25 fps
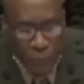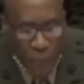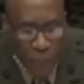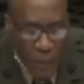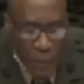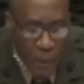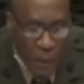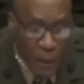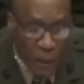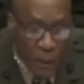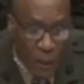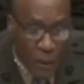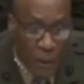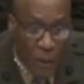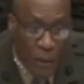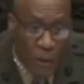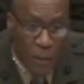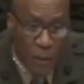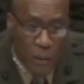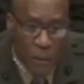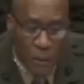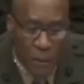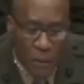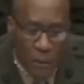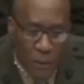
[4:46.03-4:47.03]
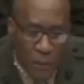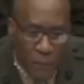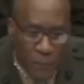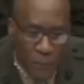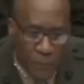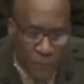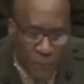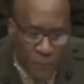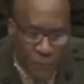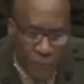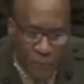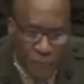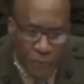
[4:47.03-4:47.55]
Congressman,
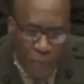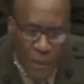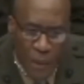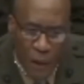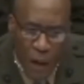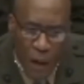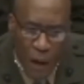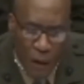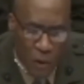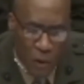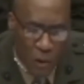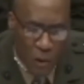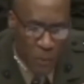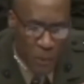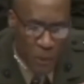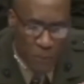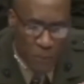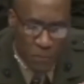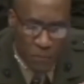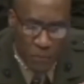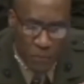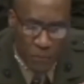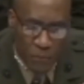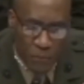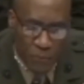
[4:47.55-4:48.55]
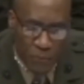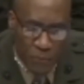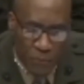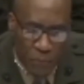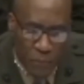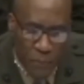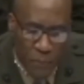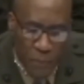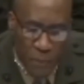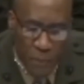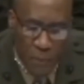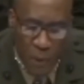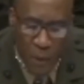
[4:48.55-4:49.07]
our curriculum
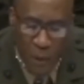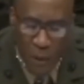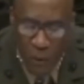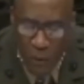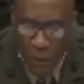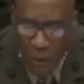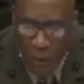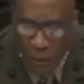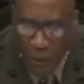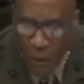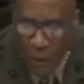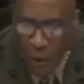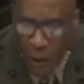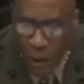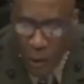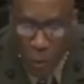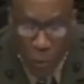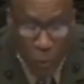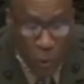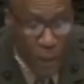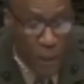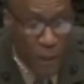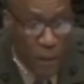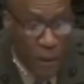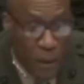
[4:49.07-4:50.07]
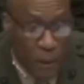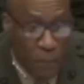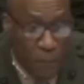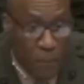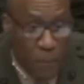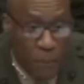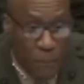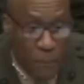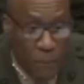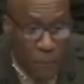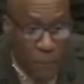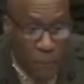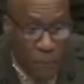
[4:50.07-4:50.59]

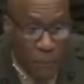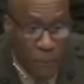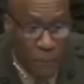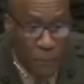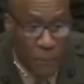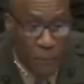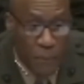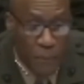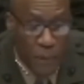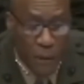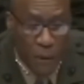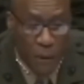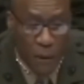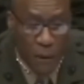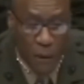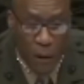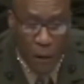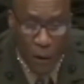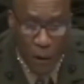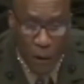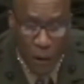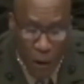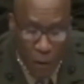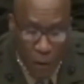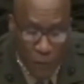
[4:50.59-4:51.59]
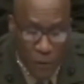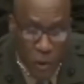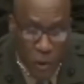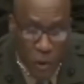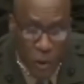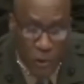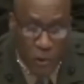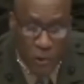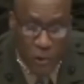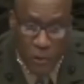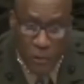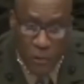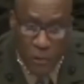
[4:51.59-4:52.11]
harvests core values
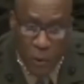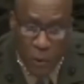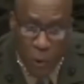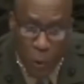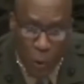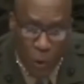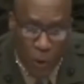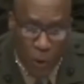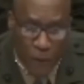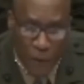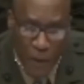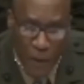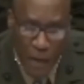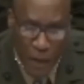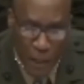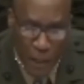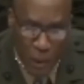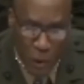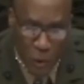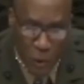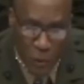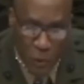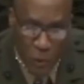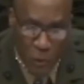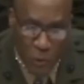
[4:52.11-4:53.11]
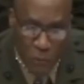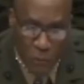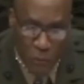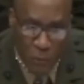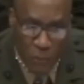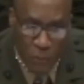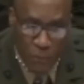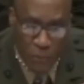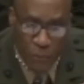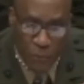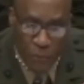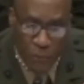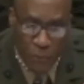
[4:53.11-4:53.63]
and
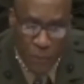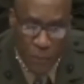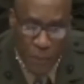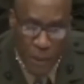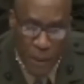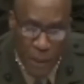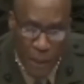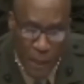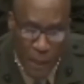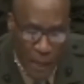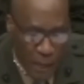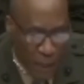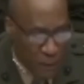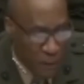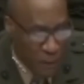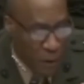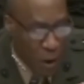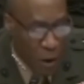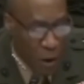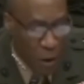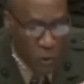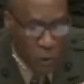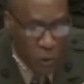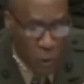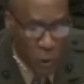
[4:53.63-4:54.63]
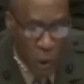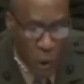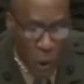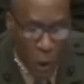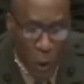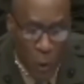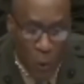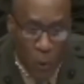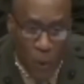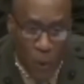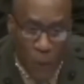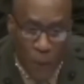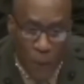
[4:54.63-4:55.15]
also
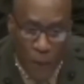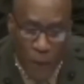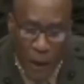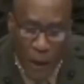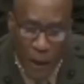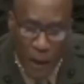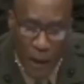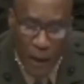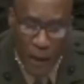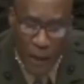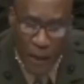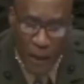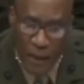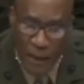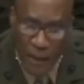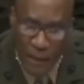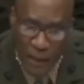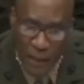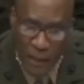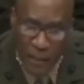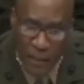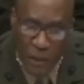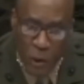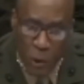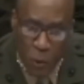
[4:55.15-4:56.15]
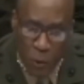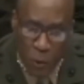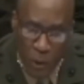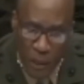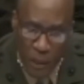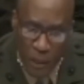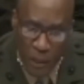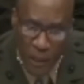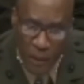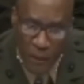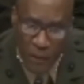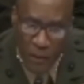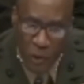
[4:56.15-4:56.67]
to be able to embolden
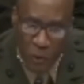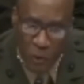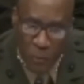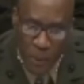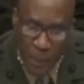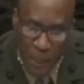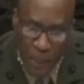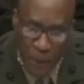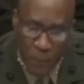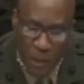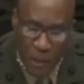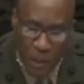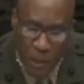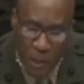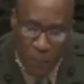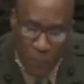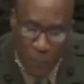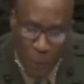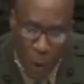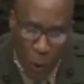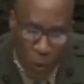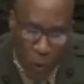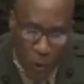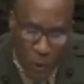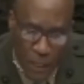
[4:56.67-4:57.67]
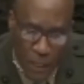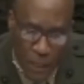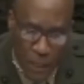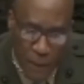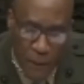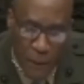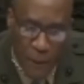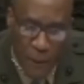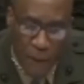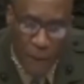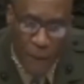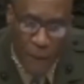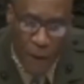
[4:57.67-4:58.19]
these
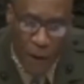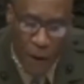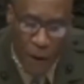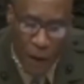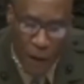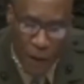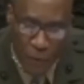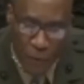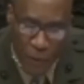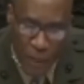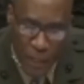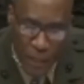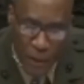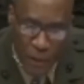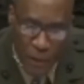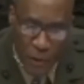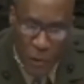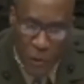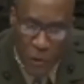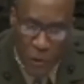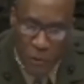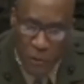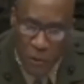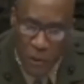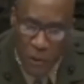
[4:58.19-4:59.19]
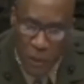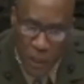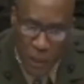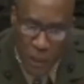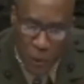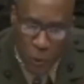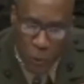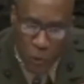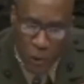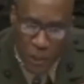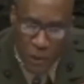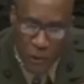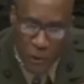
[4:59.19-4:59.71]
countries
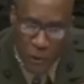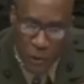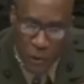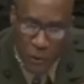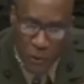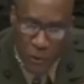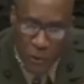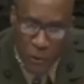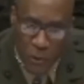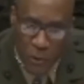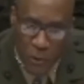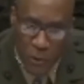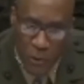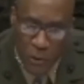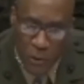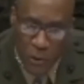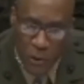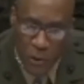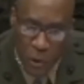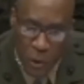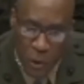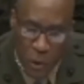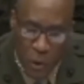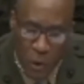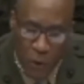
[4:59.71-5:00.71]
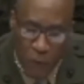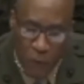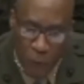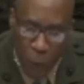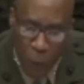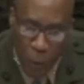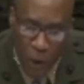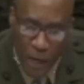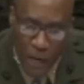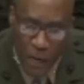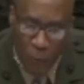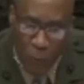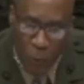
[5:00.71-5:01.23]
for a representative
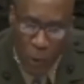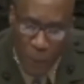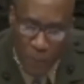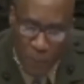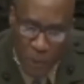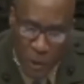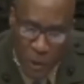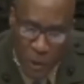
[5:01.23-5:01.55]
democracy.